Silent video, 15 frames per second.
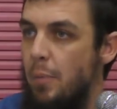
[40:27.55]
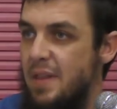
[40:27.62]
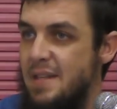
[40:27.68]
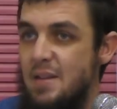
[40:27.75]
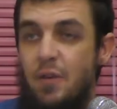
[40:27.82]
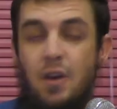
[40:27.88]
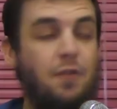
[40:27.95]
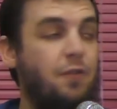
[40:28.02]
But
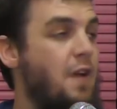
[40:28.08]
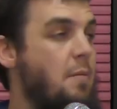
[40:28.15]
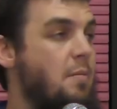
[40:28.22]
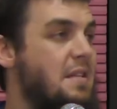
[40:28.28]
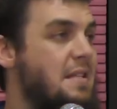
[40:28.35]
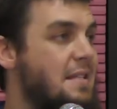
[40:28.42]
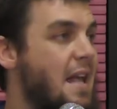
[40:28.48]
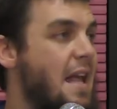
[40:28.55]
there's a very
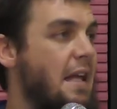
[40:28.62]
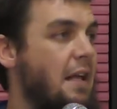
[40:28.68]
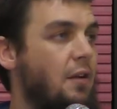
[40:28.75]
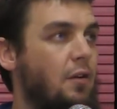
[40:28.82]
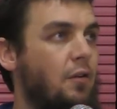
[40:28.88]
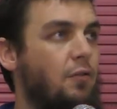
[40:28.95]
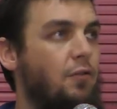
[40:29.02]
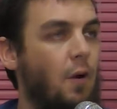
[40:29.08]
famous
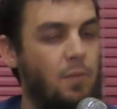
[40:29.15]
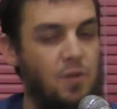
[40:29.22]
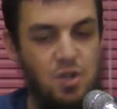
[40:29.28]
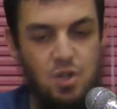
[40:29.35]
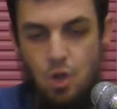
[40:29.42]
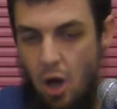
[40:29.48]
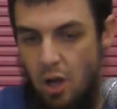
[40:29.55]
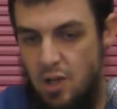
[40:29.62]
saying from
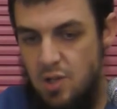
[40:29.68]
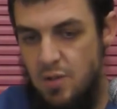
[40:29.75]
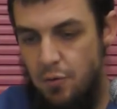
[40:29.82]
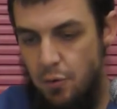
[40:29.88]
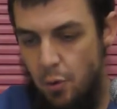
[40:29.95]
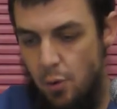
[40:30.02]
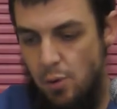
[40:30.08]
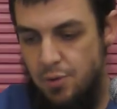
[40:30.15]
the scholars
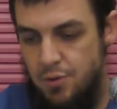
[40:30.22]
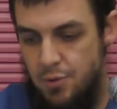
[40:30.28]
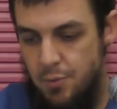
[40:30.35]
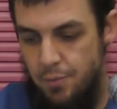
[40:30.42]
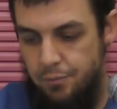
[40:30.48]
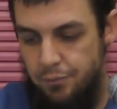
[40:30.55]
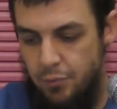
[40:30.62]
of old,